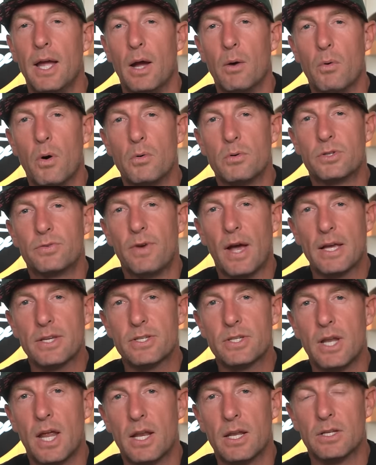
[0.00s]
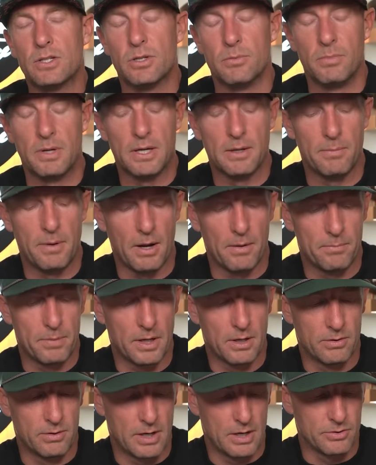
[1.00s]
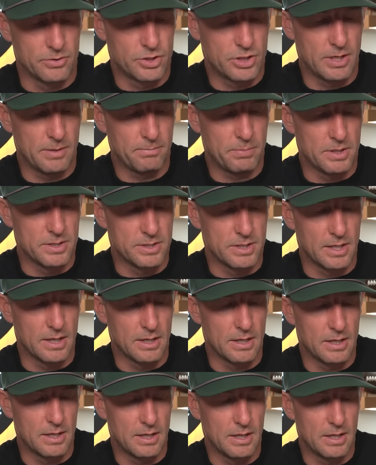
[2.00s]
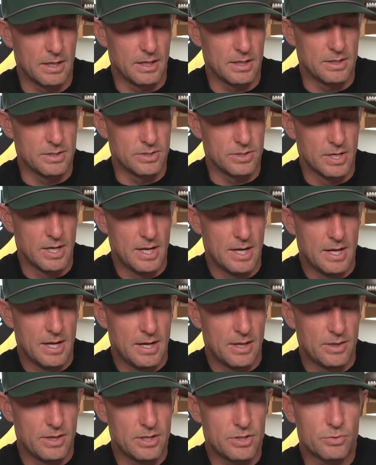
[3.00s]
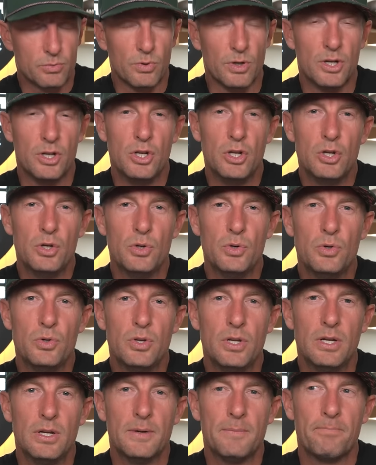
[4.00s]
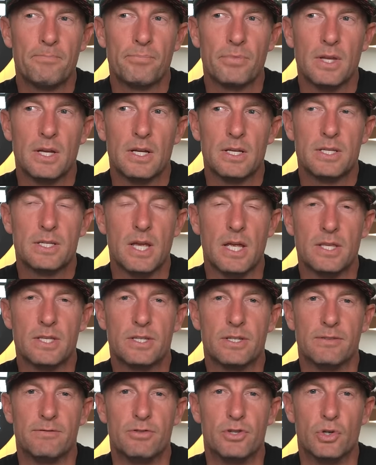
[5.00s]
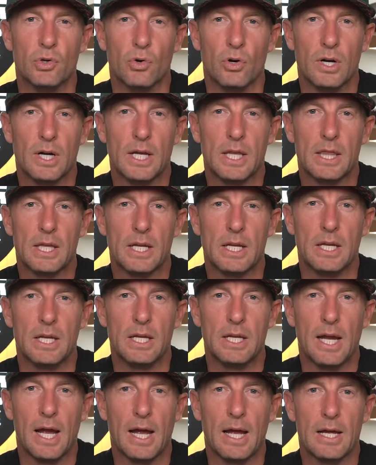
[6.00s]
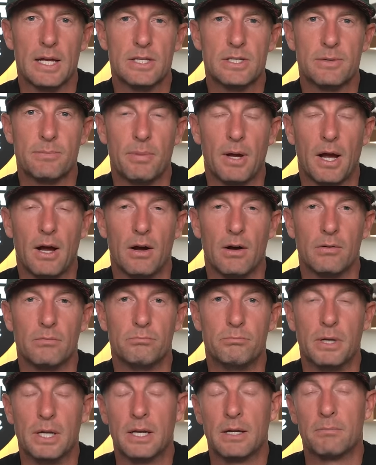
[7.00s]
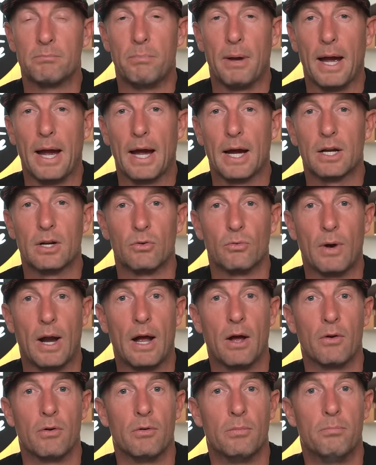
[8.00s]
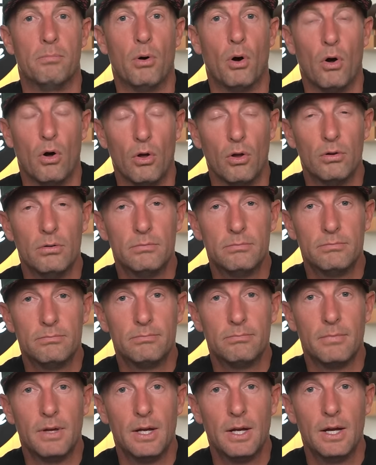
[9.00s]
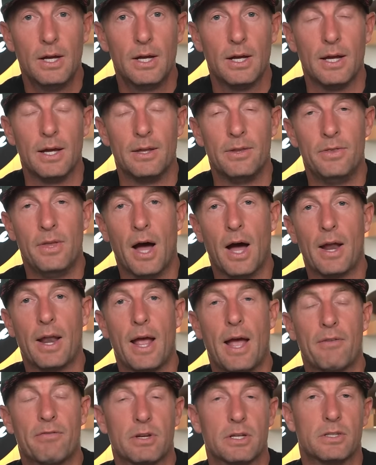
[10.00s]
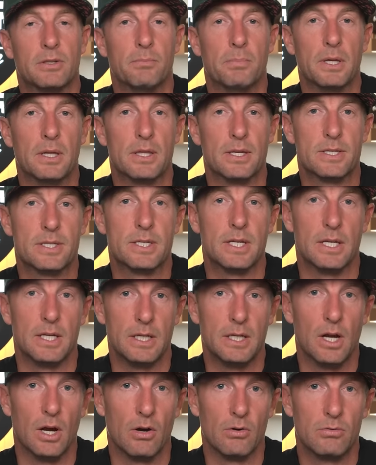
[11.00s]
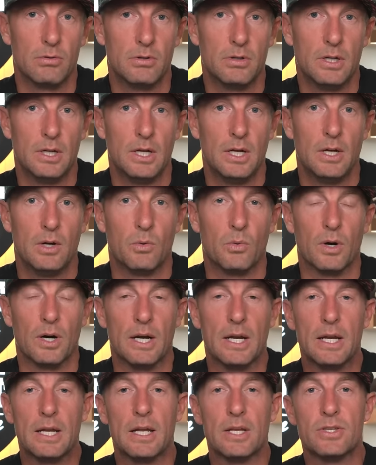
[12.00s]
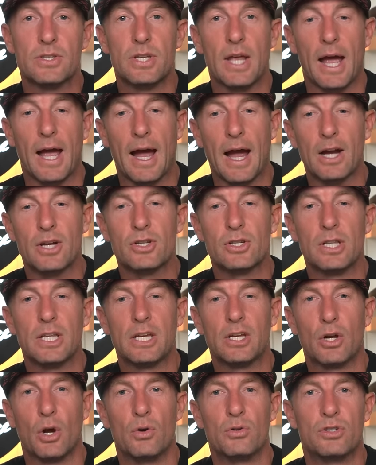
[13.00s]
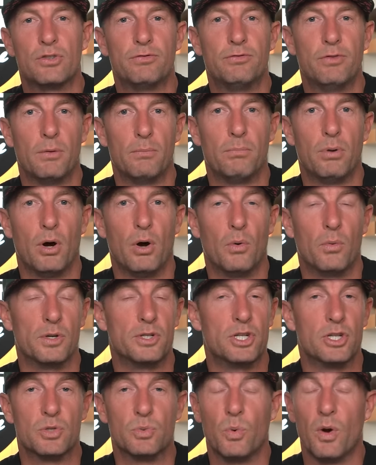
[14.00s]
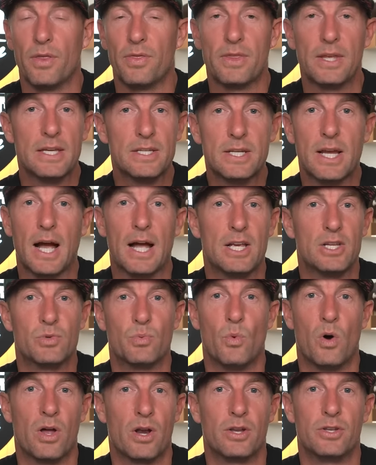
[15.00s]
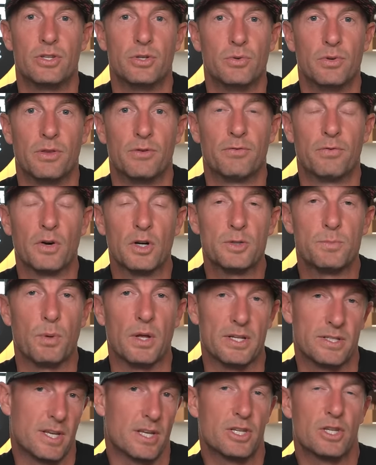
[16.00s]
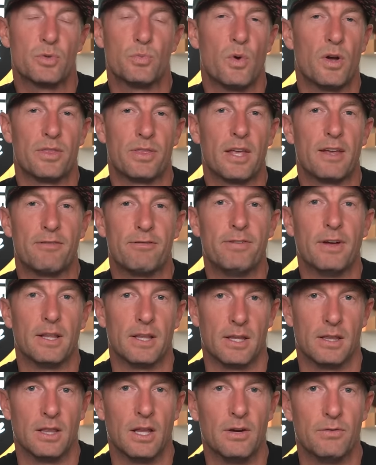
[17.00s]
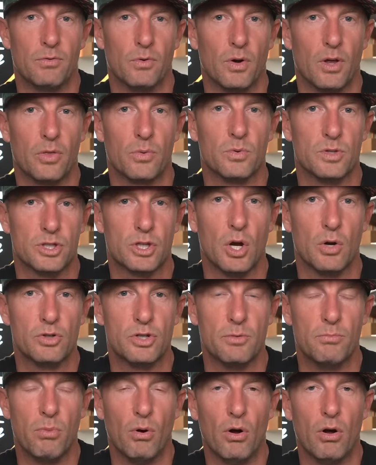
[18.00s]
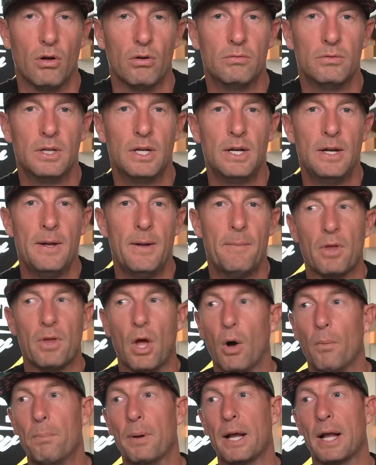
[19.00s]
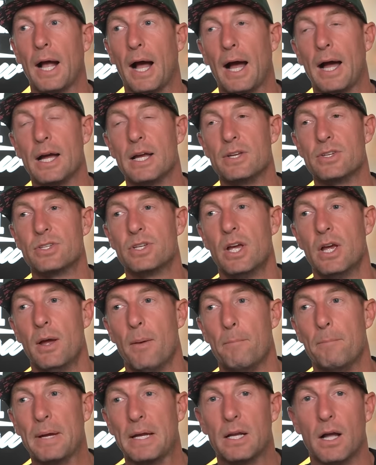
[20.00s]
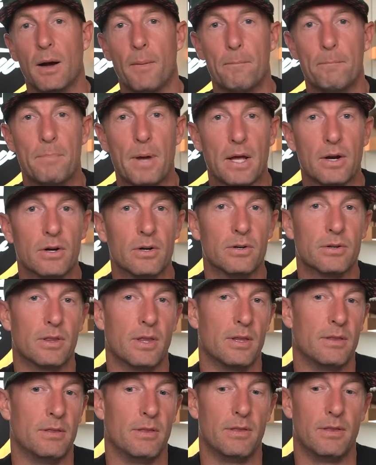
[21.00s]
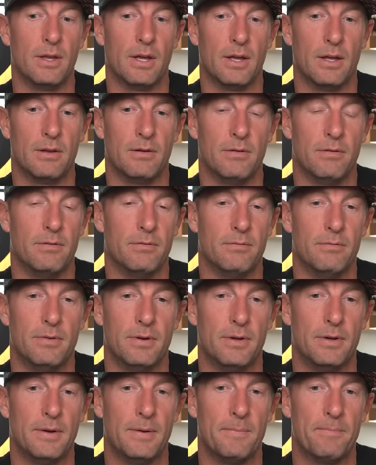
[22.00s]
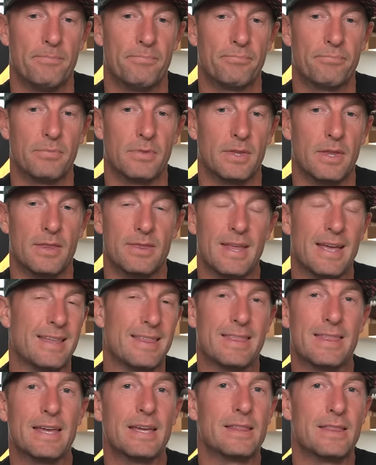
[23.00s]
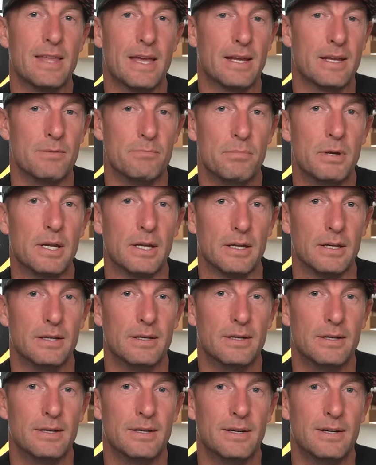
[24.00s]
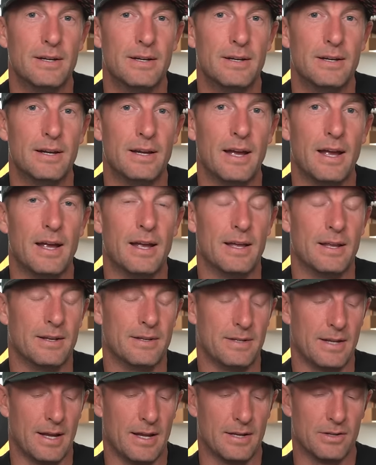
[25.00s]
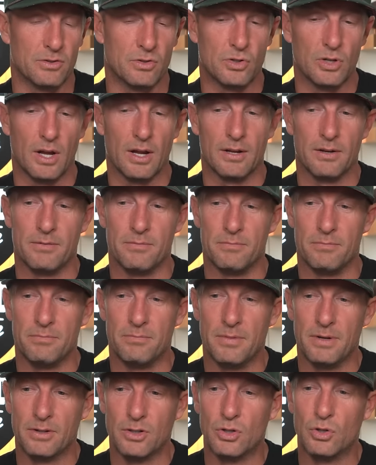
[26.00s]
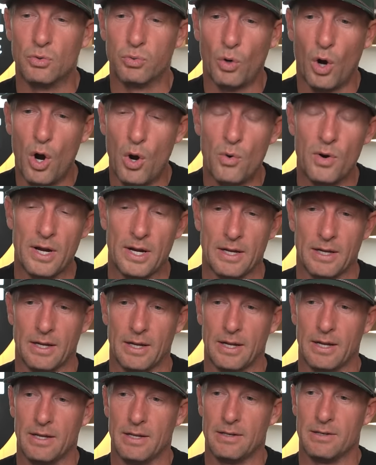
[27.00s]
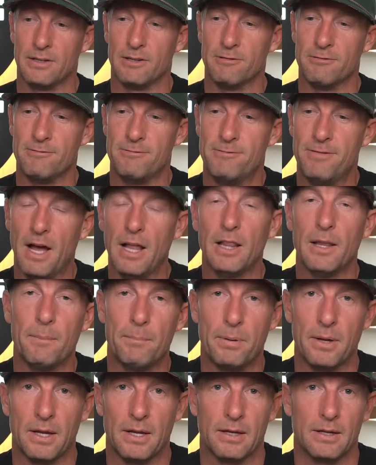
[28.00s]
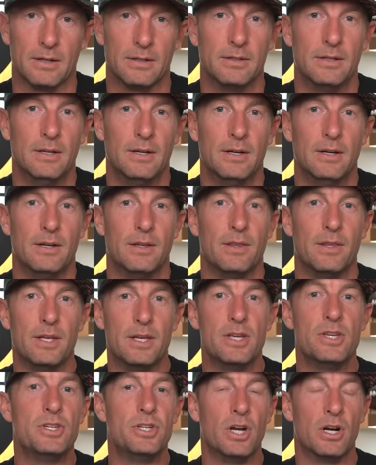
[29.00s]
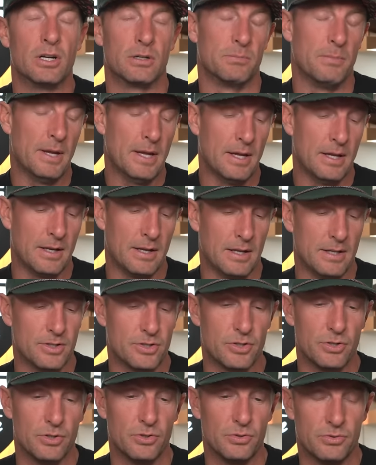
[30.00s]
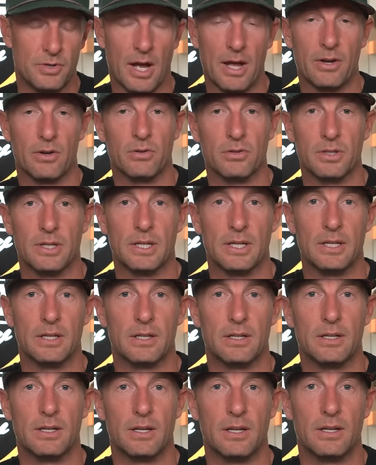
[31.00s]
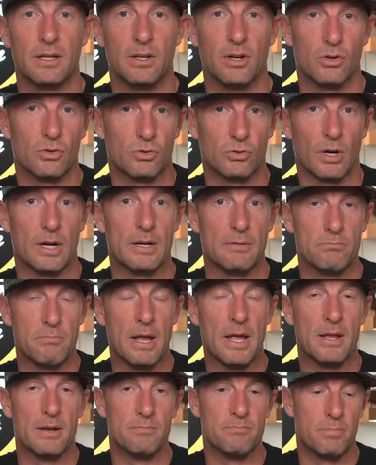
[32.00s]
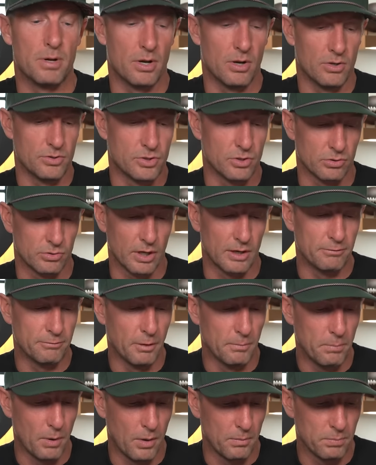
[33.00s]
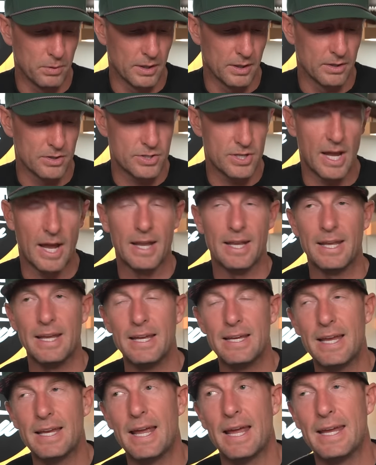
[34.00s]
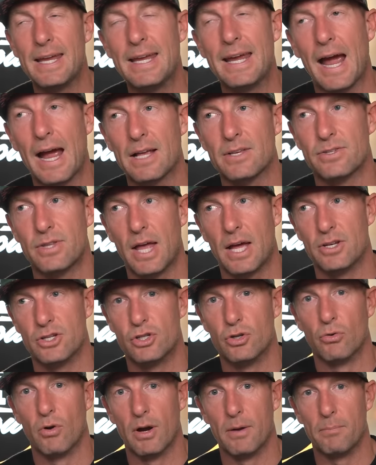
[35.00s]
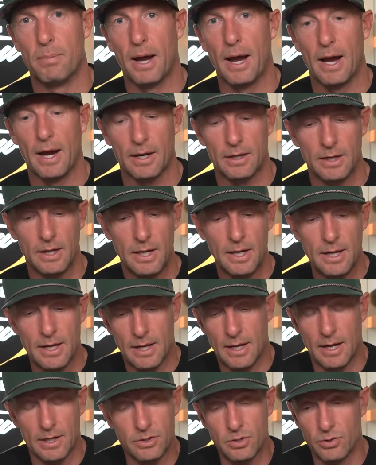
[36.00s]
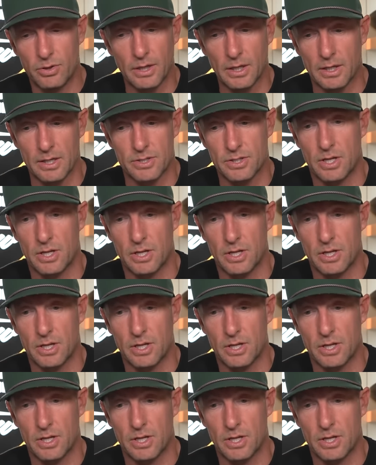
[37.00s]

And what was fascinating to me about being around Chip is that is this renewed sense of joy that he has about being back around ball and not having to be the CEO where he gets to actually coach football, which is what these guys want to do in the first place. This is what they fell in love with was coaching ball, helping guys become better than than than they think they can be and and and growing and developing these young men into not only you know great men but also great football players and he he has that joy back and i do think